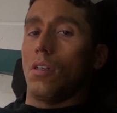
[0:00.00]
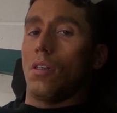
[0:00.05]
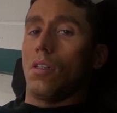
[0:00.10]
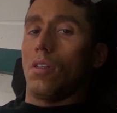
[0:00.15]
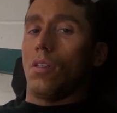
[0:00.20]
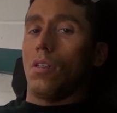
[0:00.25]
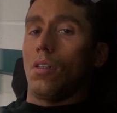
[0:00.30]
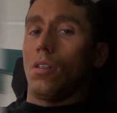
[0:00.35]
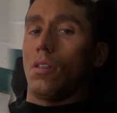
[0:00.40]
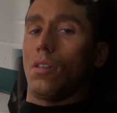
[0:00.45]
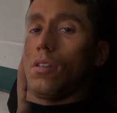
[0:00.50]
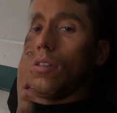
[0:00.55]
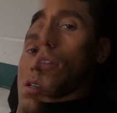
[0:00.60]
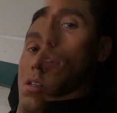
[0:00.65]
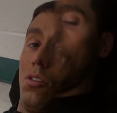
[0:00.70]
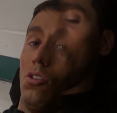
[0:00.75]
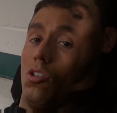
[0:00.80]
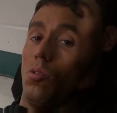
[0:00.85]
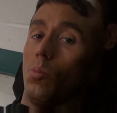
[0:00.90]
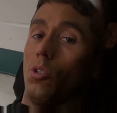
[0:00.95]
and
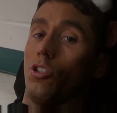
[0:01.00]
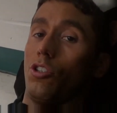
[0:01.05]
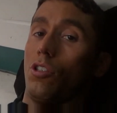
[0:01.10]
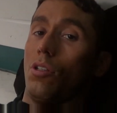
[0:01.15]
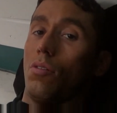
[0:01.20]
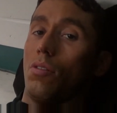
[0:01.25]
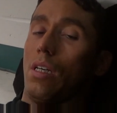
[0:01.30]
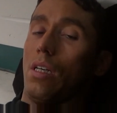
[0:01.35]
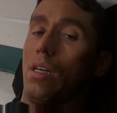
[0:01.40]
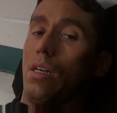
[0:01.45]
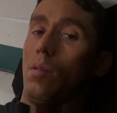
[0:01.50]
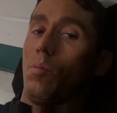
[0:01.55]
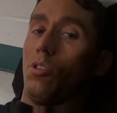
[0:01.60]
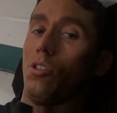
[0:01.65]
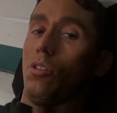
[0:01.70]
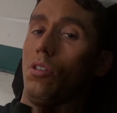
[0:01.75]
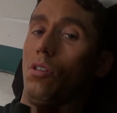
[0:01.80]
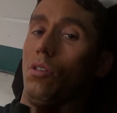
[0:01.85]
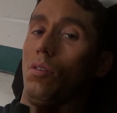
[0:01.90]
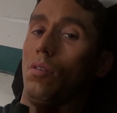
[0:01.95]
it's almost showtime.
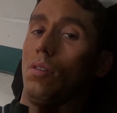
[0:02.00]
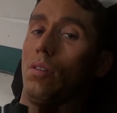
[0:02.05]
So